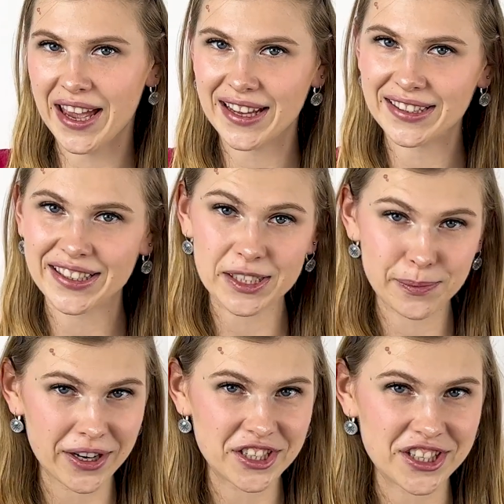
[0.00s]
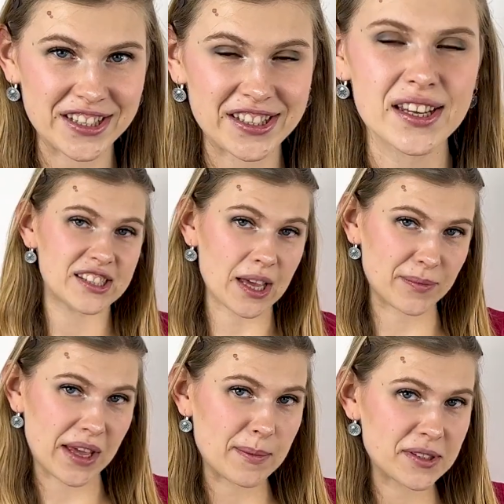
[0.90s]
and expressions.
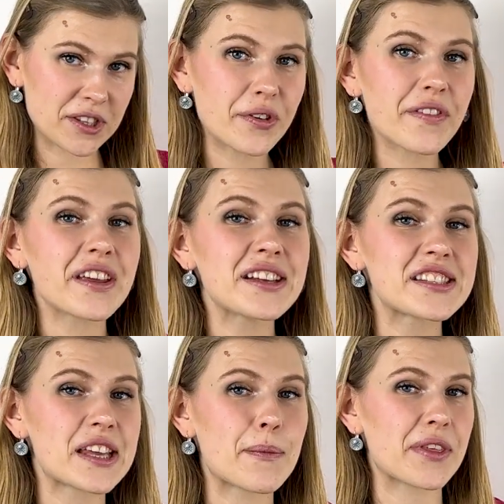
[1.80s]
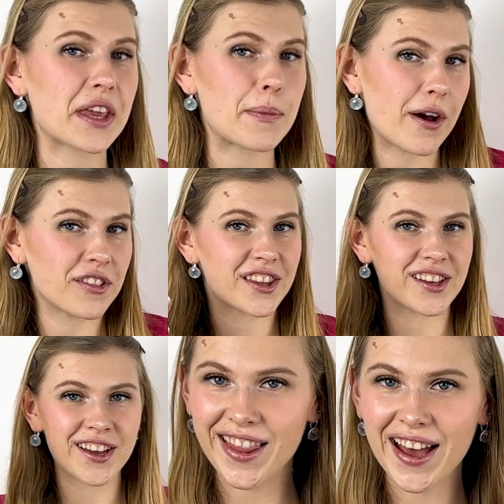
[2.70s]
Sometimes it reveals something about
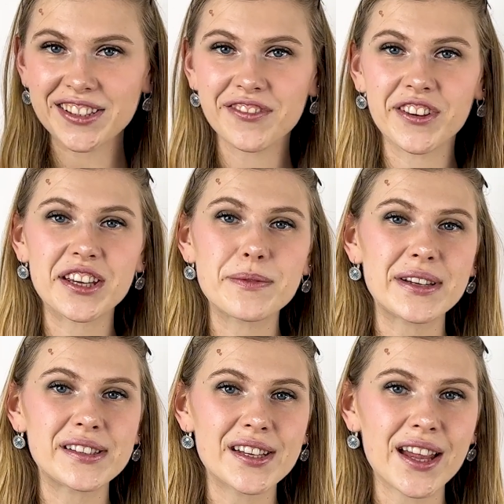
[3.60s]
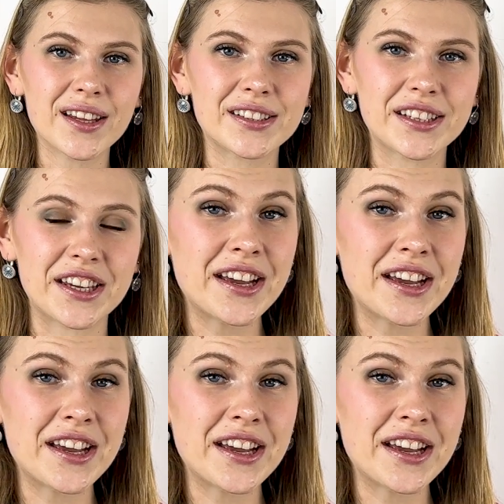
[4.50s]
the Latvian mentality,